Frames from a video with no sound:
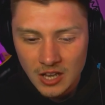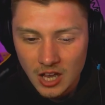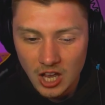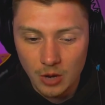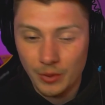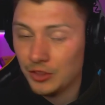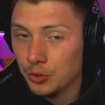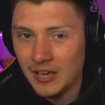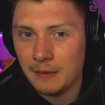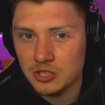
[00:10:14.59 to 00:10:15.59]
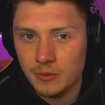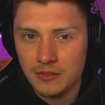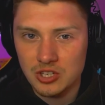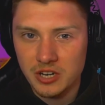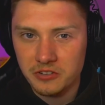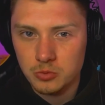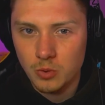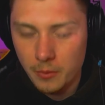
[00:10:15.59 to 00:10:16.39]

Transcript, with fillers: uh, when new games come out this year as well.